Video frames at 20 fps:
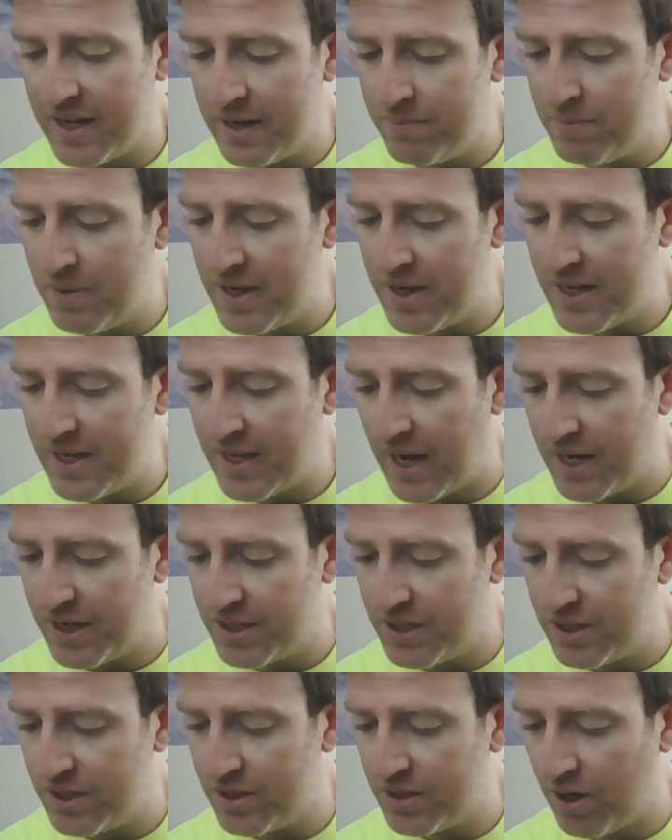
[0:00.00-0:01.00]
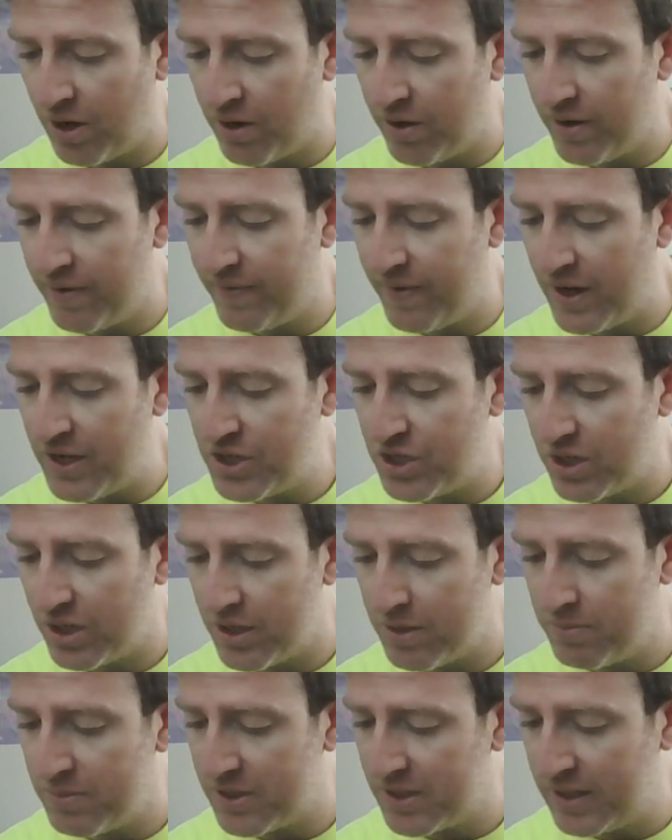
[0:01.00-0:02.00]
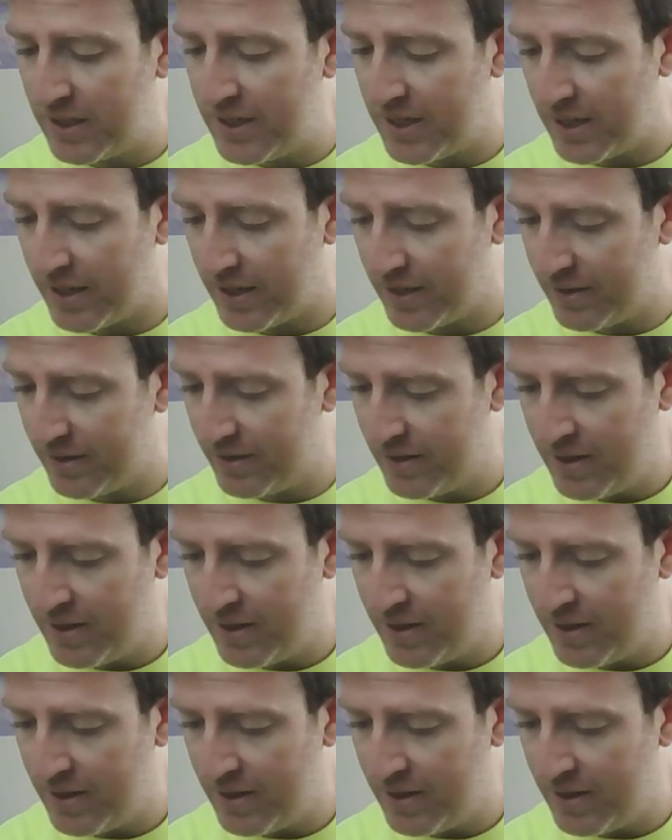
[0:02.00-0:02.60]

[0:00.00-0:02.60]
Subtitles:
in many cases, are eventually misleading.